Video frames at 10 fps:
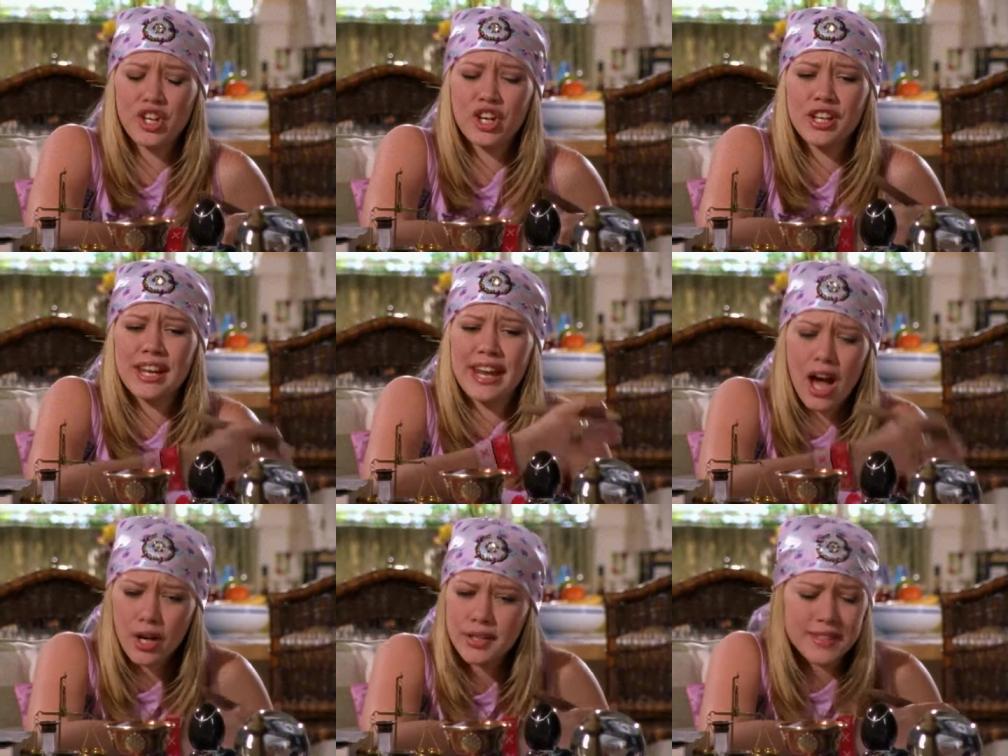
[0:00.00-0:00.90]
I could get
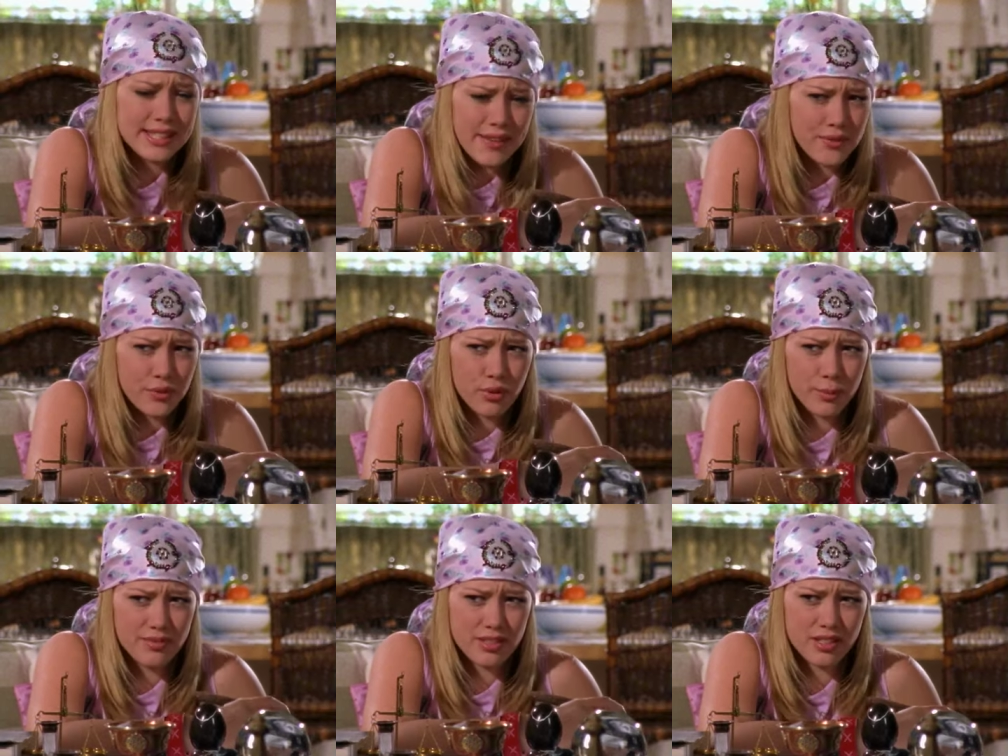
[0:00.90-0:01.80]
out of the seventh realm
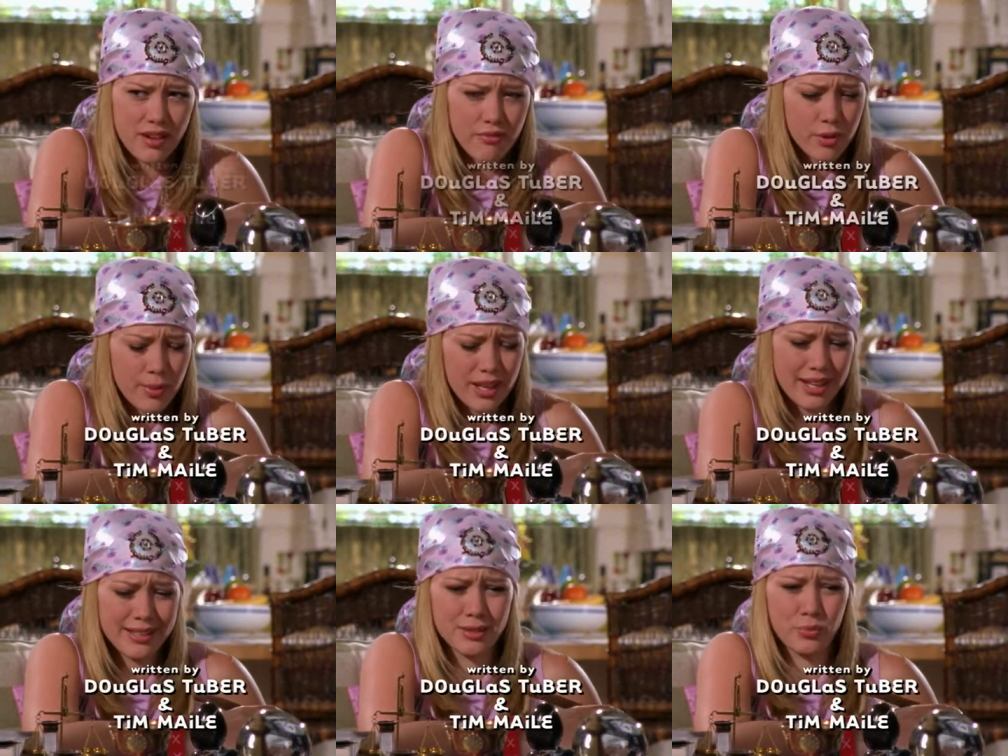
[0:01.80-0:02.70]
of discovery by
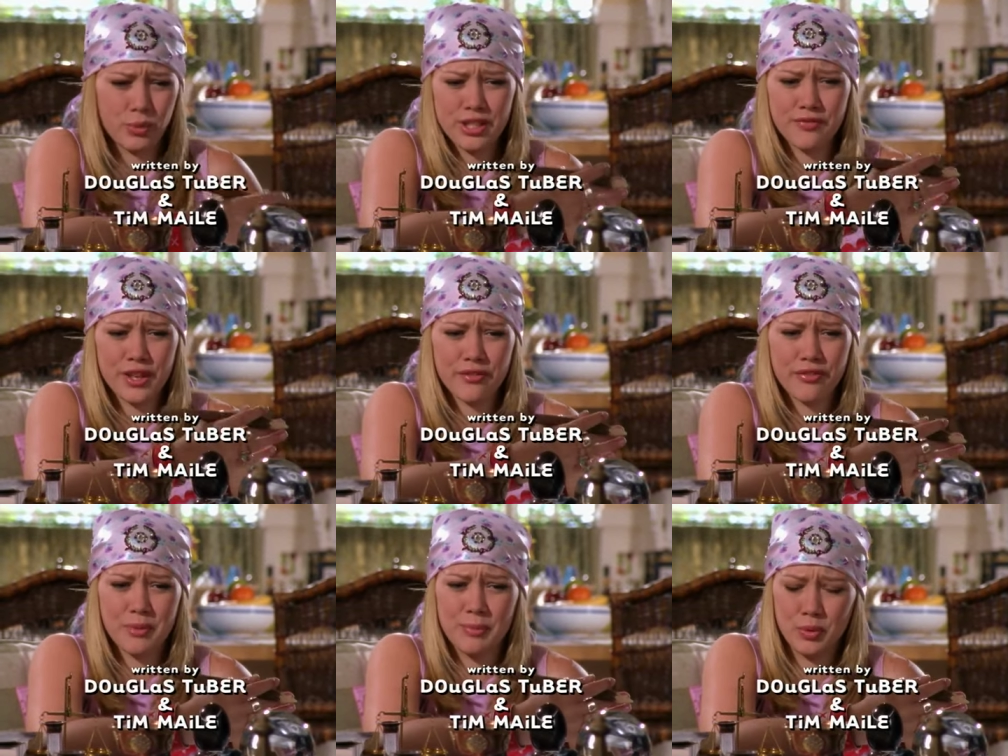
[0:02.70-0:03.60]
getting a wish feather
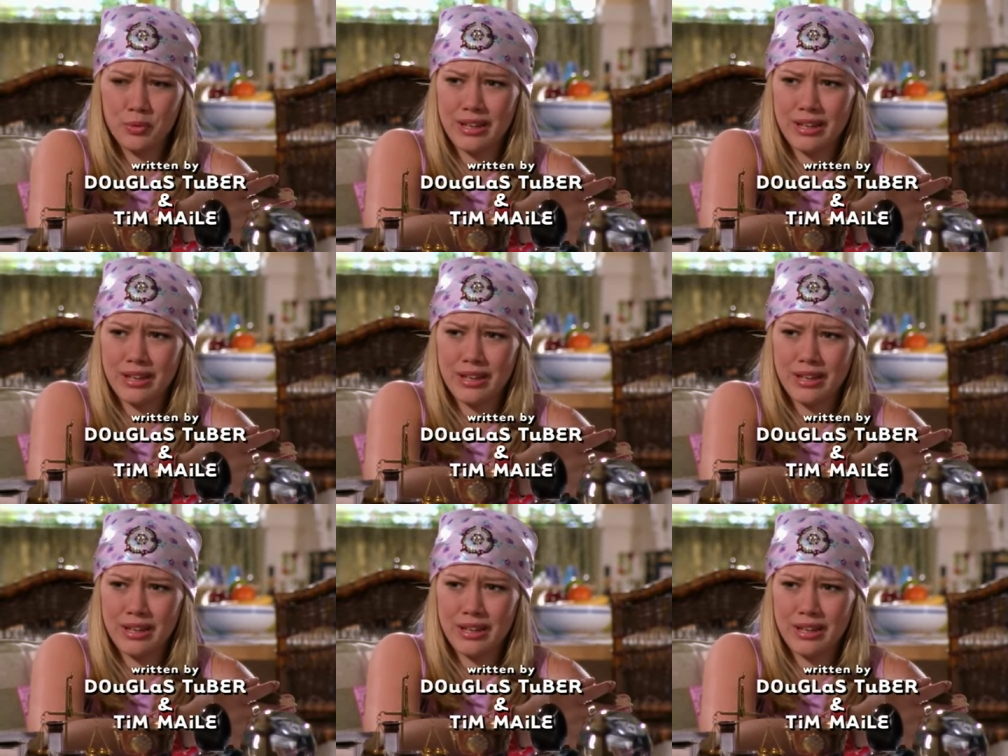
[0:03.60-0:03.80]
from a